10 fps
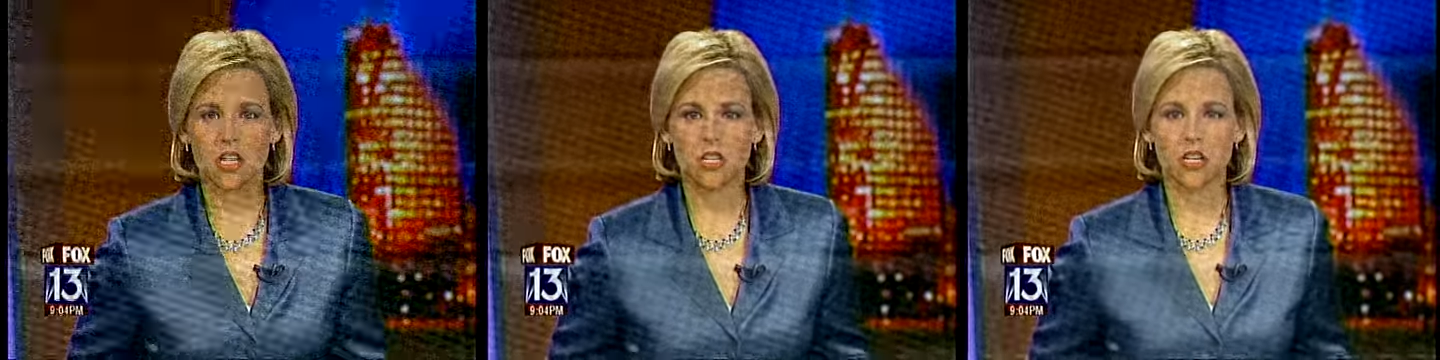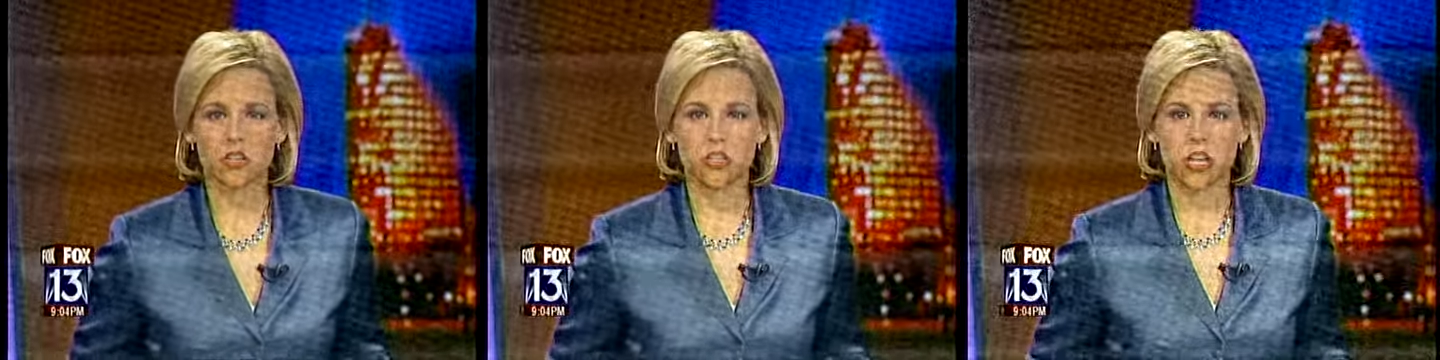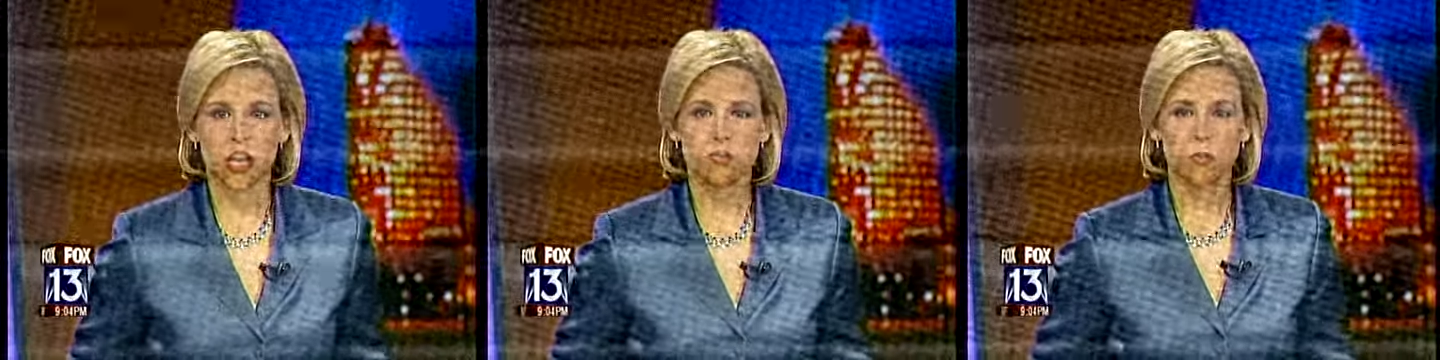Continue
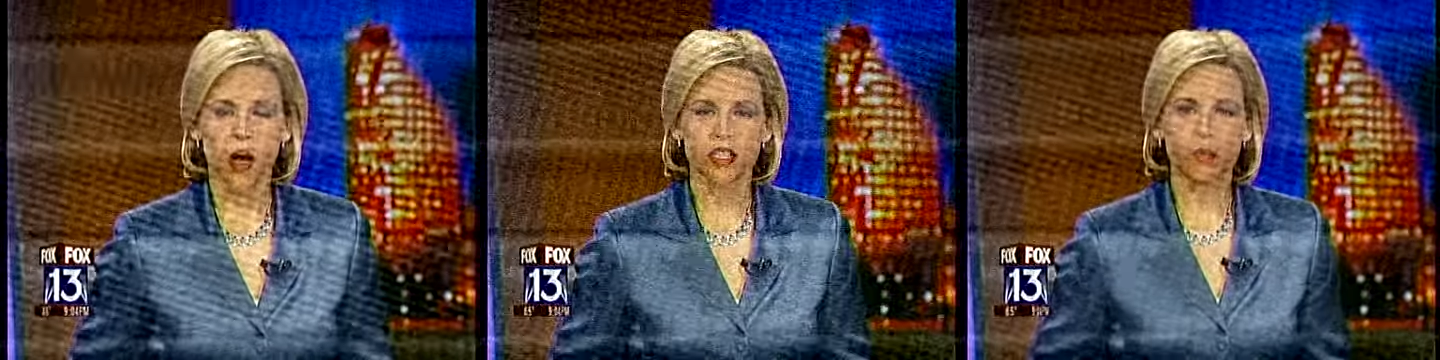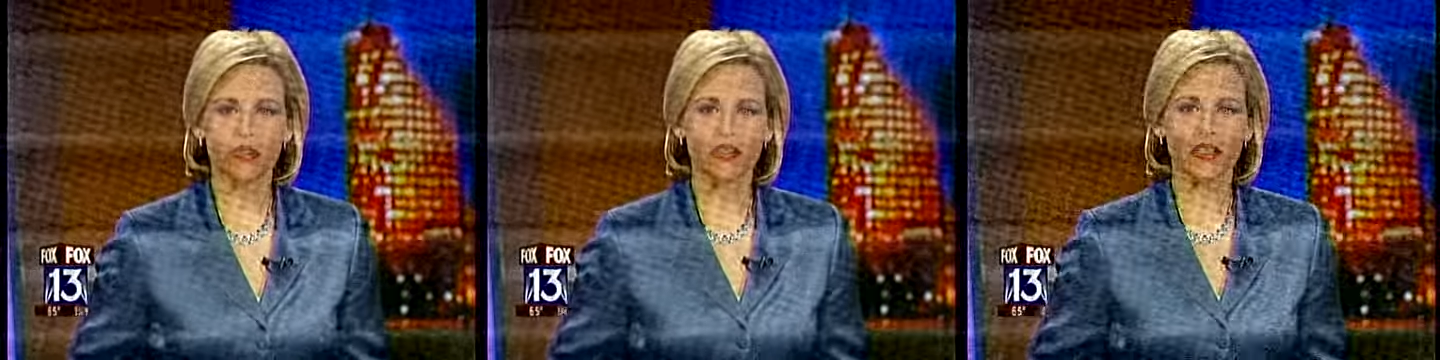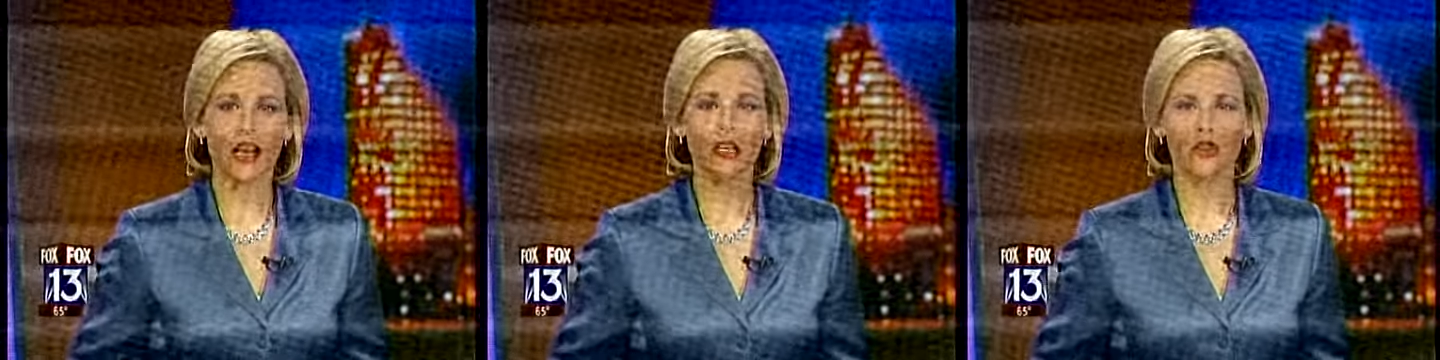today for possible
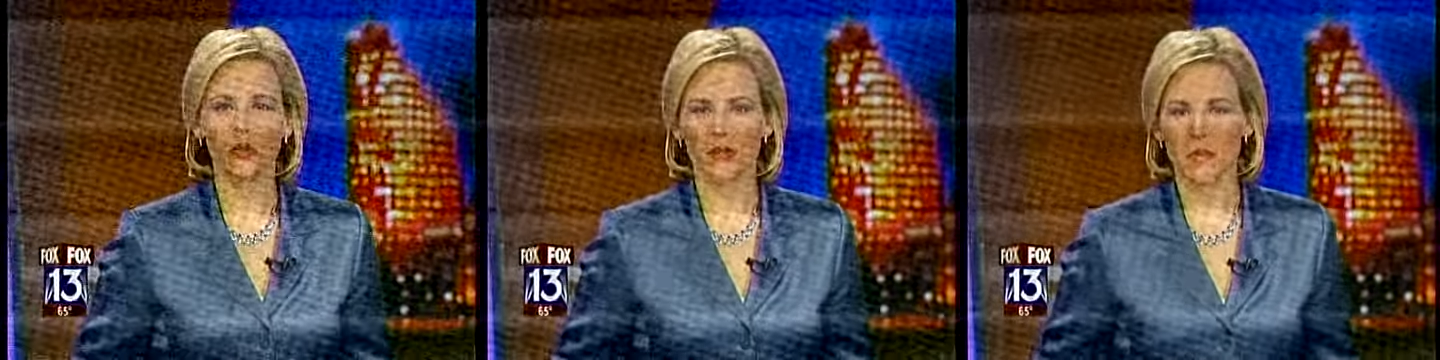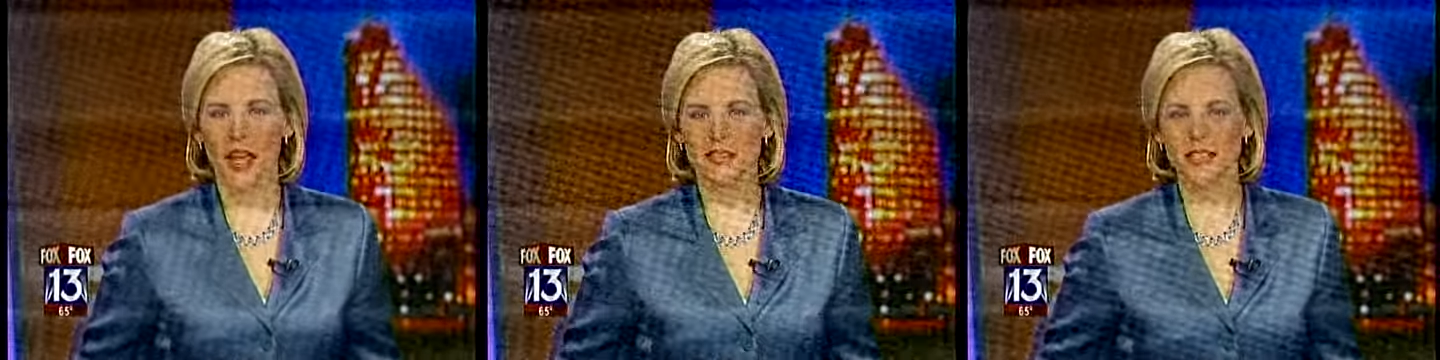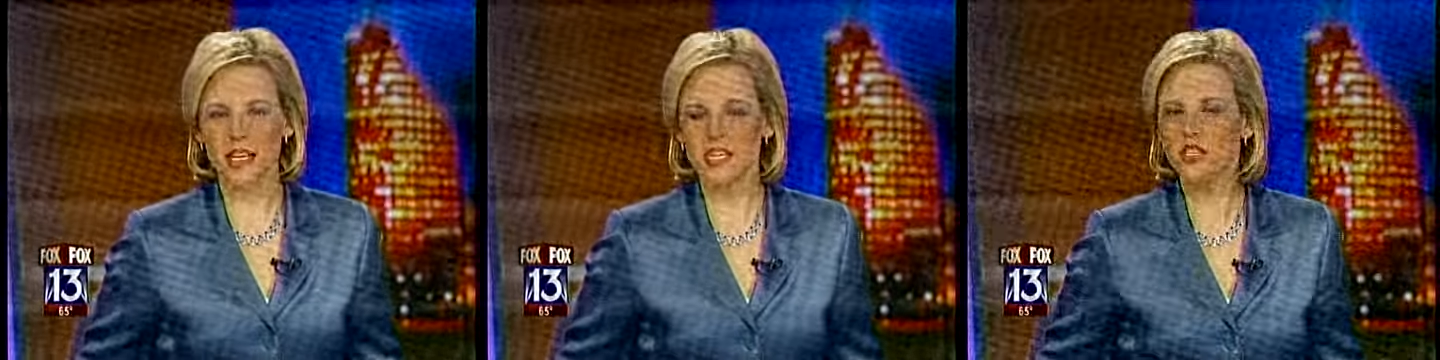skeletal
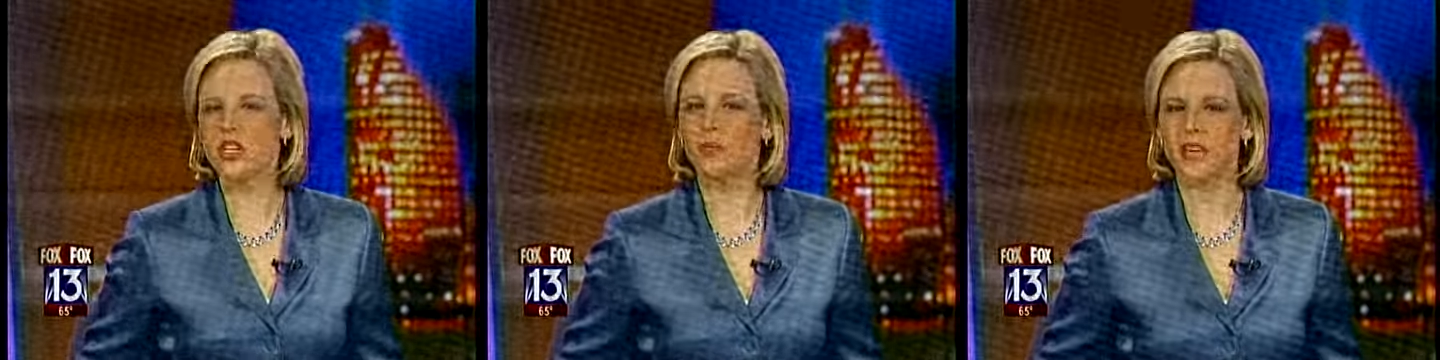remains in East Shelby